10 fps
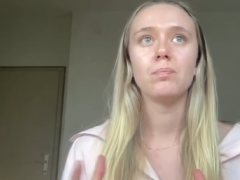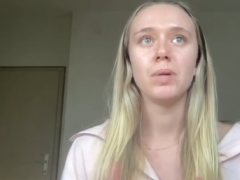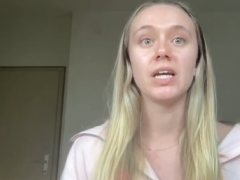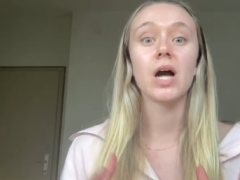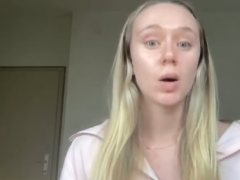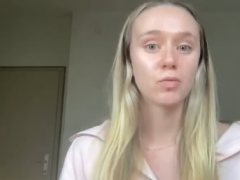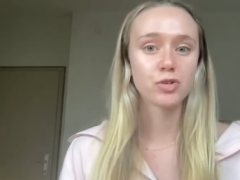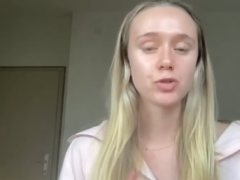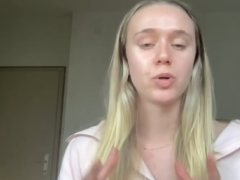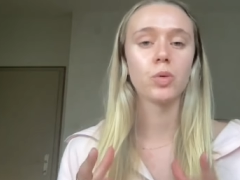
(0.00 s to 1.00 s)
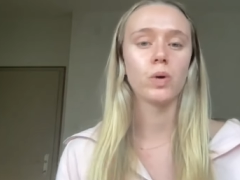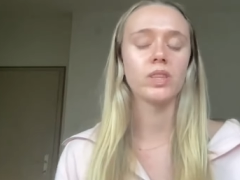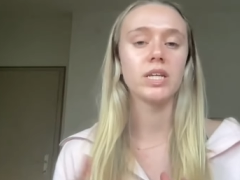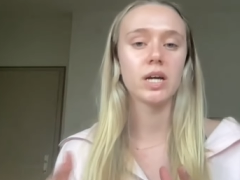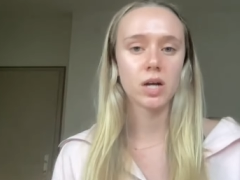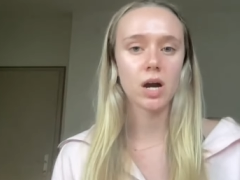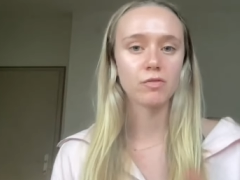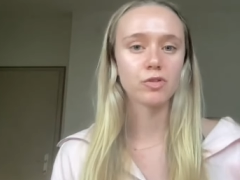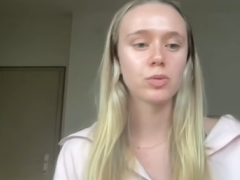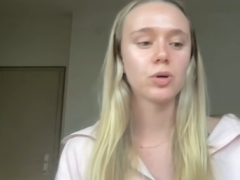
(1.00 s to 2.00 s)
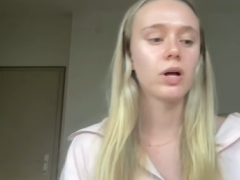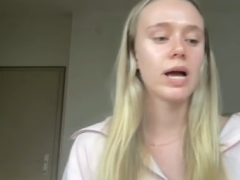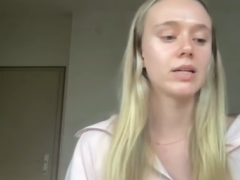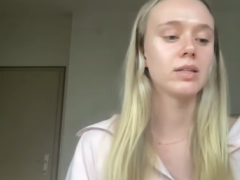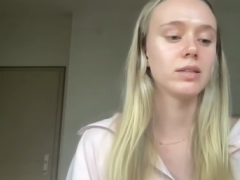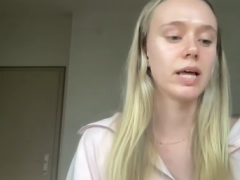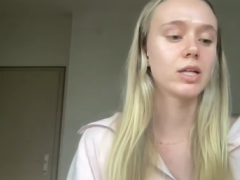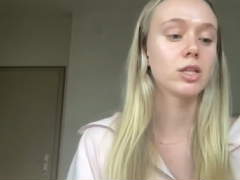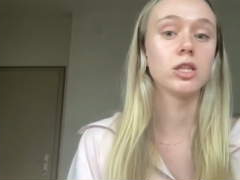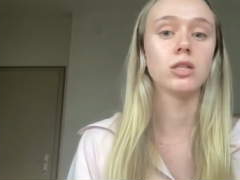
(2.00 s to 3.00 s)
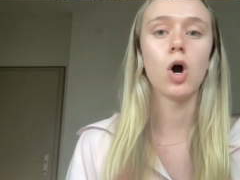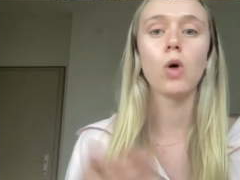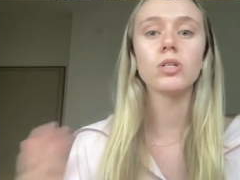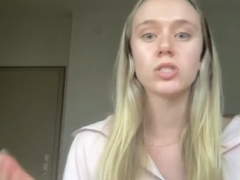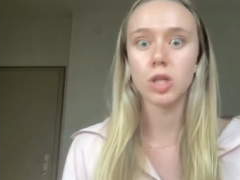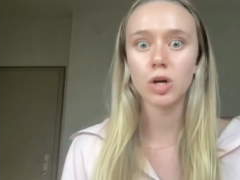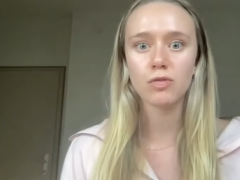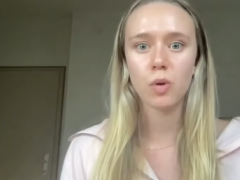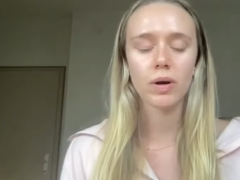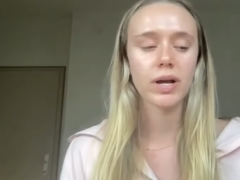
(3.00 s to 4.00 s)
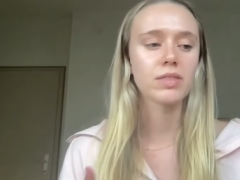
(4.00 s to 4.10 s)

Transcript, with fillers: be comfortable with the uncomfortable and like almost look for it.